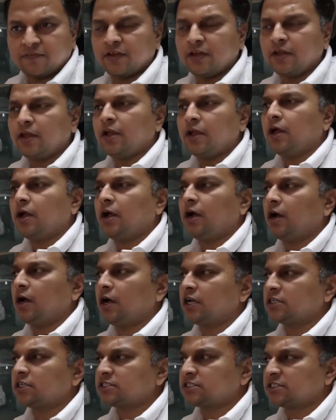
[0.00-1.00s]
Okay.
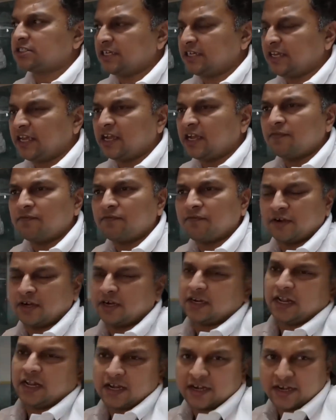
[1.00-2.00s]
Sitting comfort,
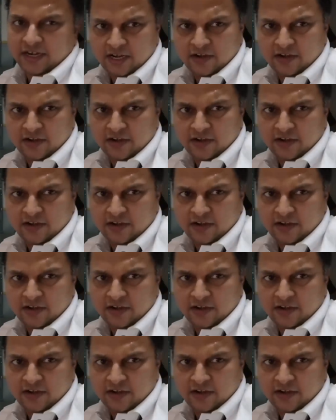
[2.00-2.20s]
I'll rate it